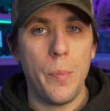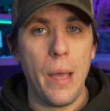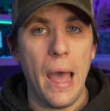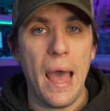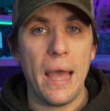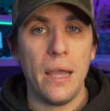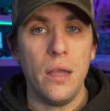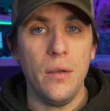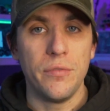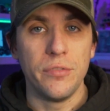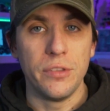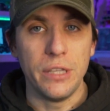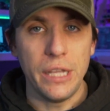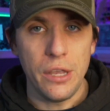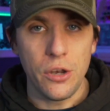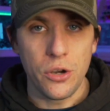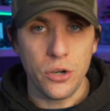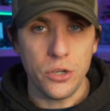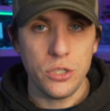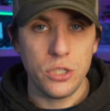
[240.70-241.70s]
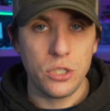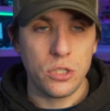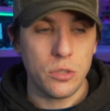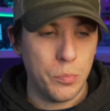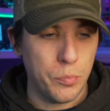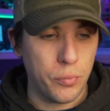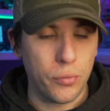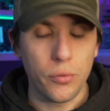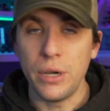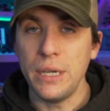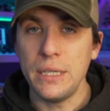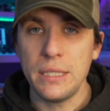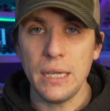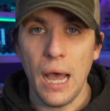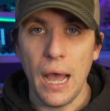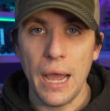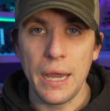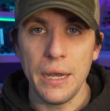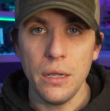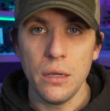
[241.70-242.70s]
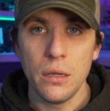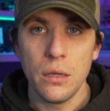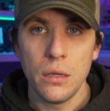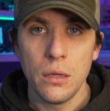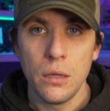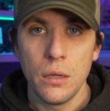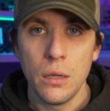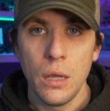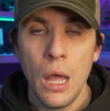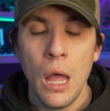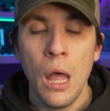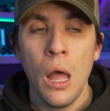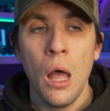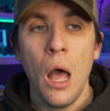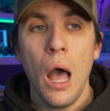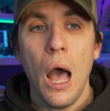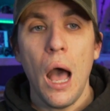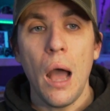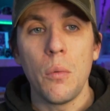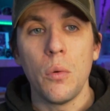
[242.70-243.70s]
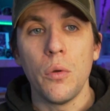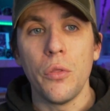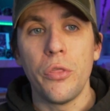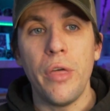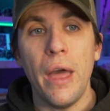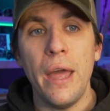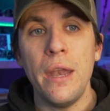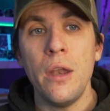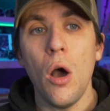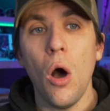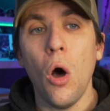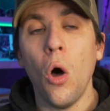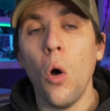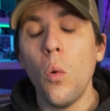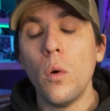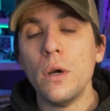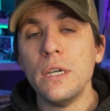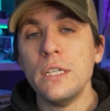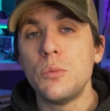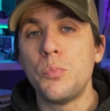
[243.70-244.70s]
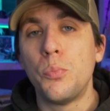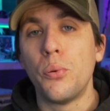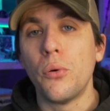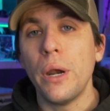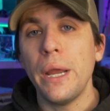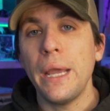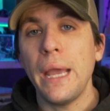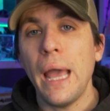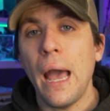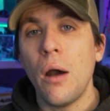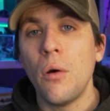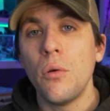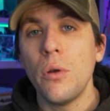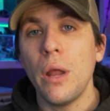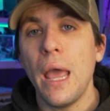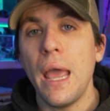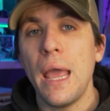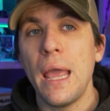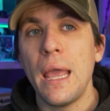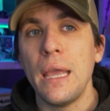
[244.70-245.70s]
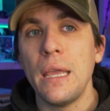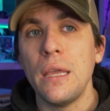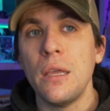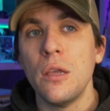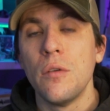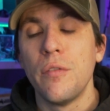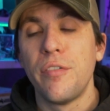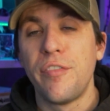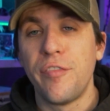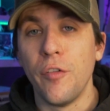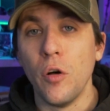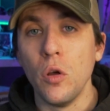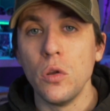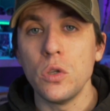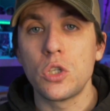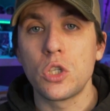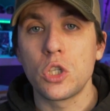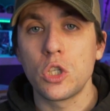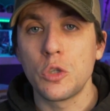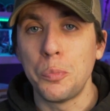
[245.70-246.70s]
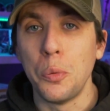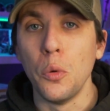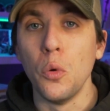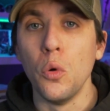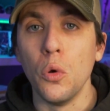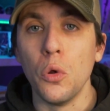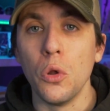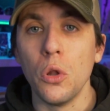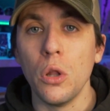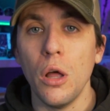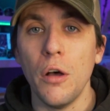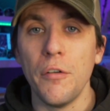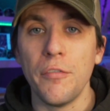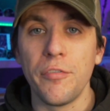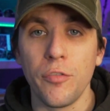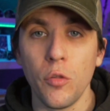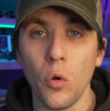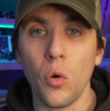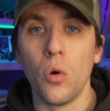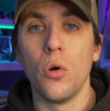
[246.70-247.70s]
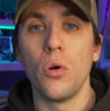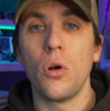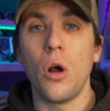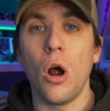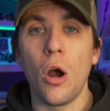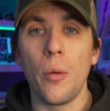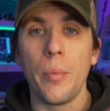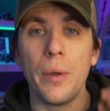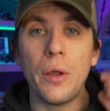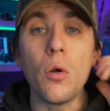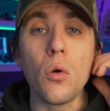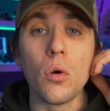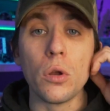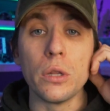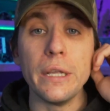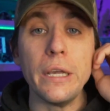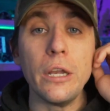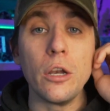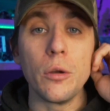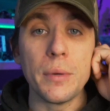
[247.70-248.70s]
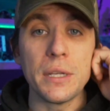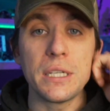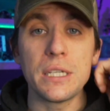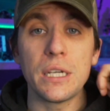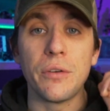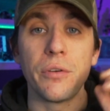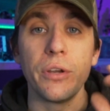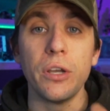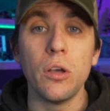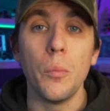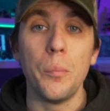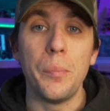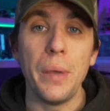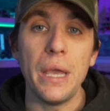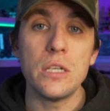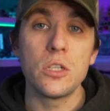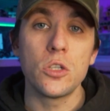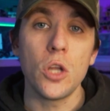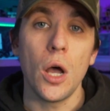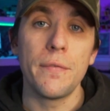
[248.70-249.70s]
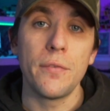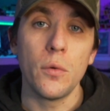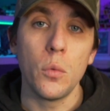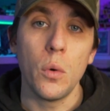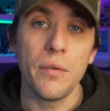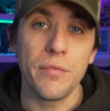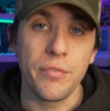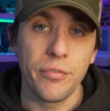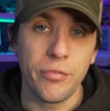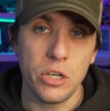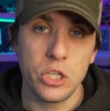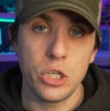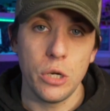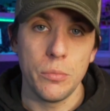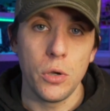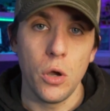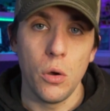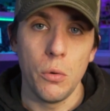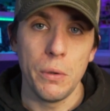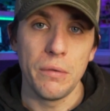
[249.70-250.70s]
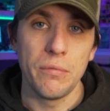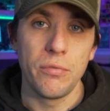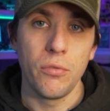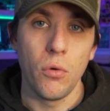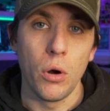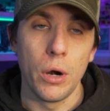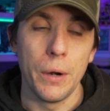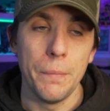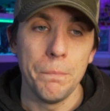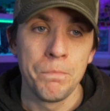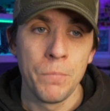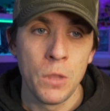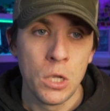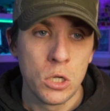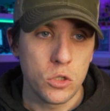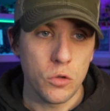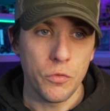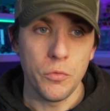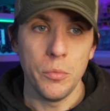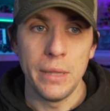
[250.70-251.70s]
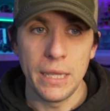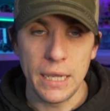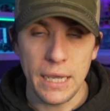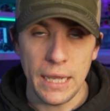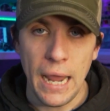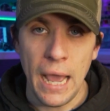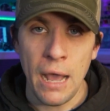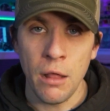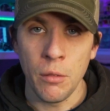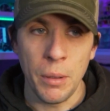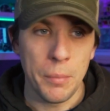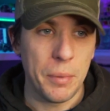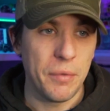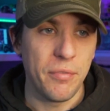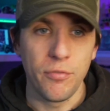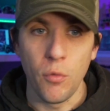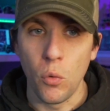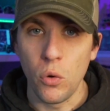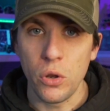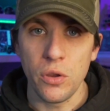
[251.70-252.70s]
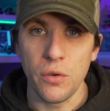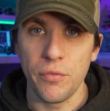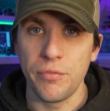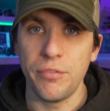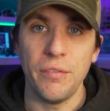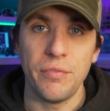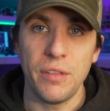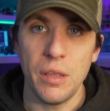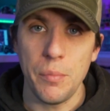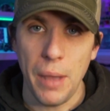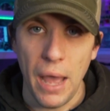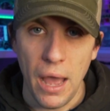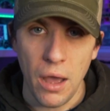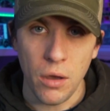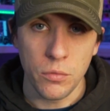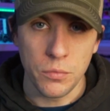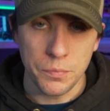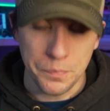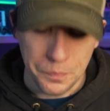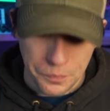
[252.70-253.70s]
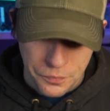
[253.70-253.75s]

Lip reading: bag of leaders pre-tied. I will then always bring out a full spool of fluorocarbon or leader material based off of what fish I'm going for. So if I'm in the canal, it might be 40 or 50 pound